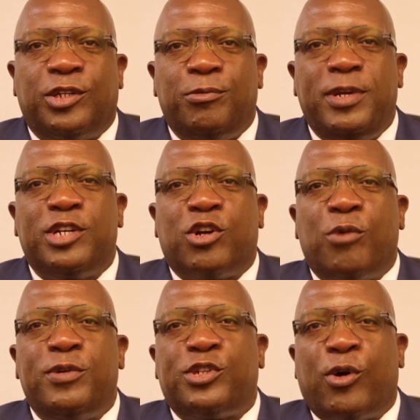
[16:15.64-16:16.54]
We
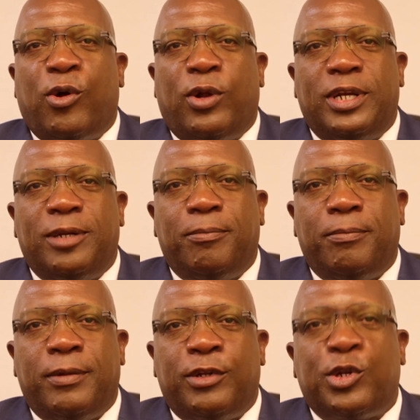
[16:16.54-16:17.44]
encourage all
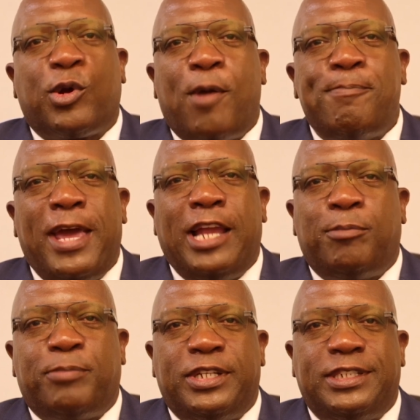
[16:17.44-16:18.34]
to come
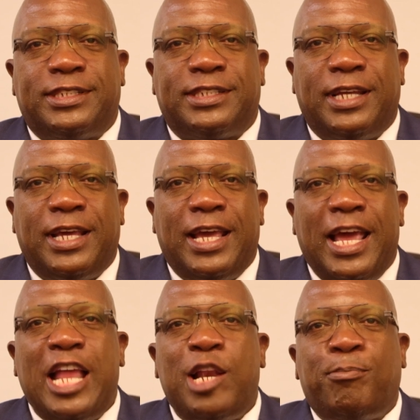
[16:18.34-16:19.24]
help us,
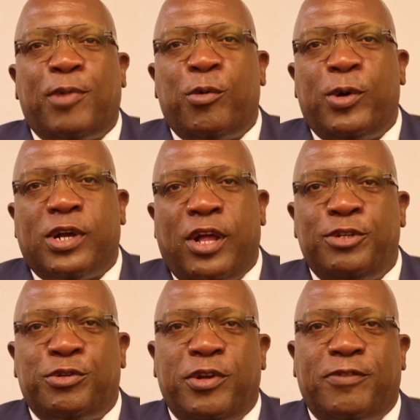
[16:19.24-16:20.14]
help our
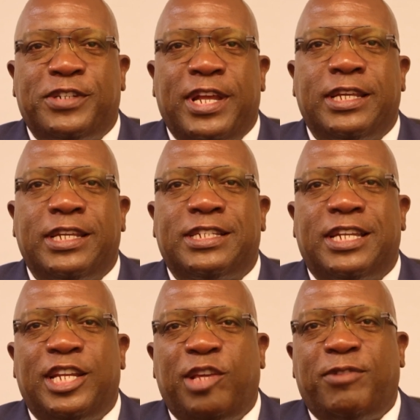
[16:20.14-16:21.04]
country of St. Kitts
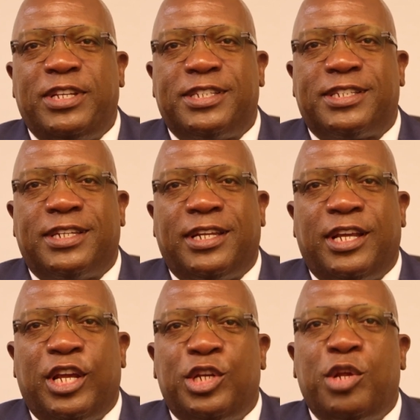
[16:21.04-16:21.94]
and Nevis
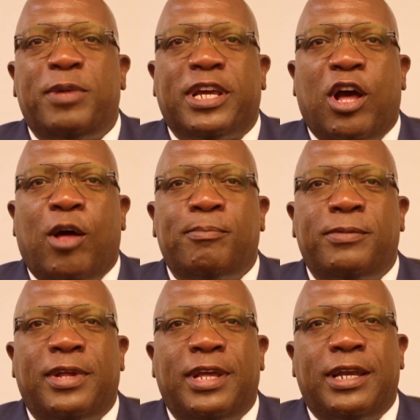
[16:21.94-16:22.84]
to
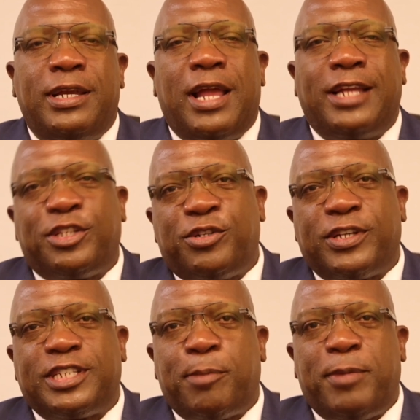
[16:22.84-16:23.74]
become not
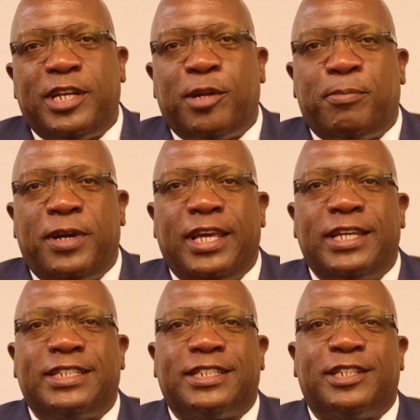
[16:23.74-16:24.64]
just a better
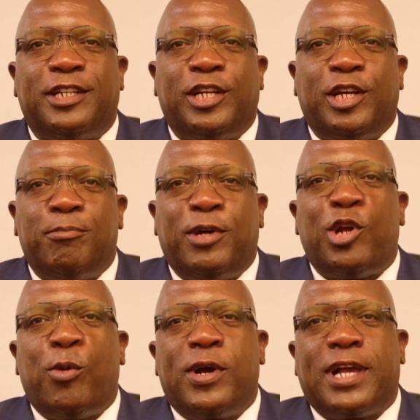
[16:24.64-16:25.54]
place, but
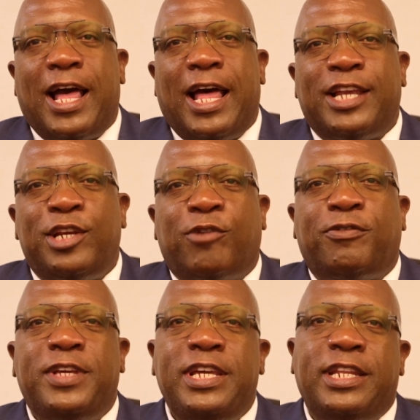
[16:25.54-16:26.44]
our Garden
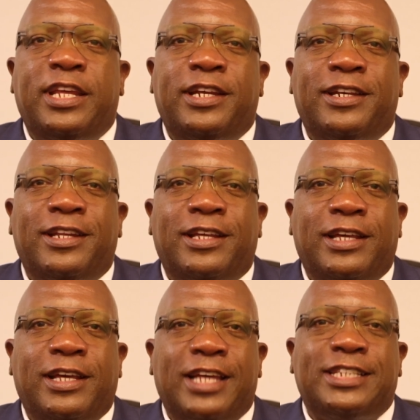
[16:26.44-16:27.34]
of Eden,
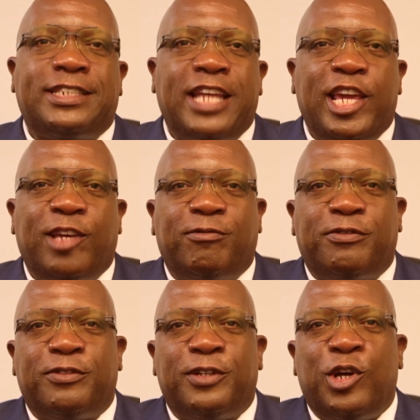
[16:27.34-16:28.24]
a
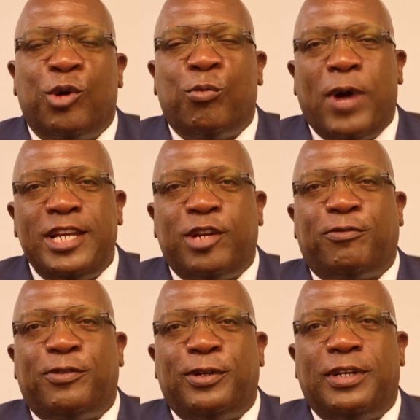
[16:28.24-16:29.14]
safe,
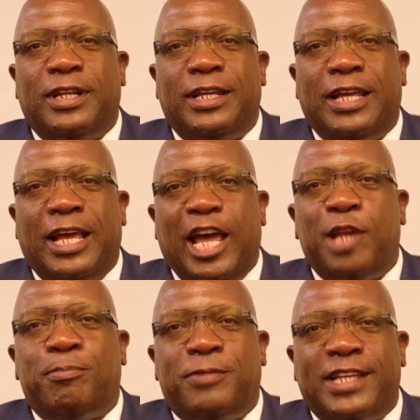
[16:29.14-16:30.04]
wonderful,
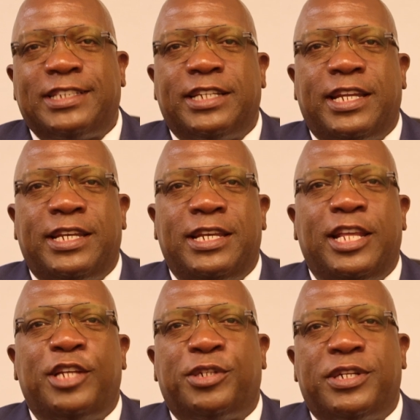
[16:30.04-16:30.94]
and blessed
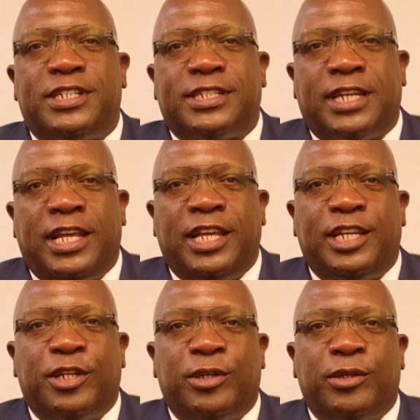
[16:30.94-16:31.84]
nation state.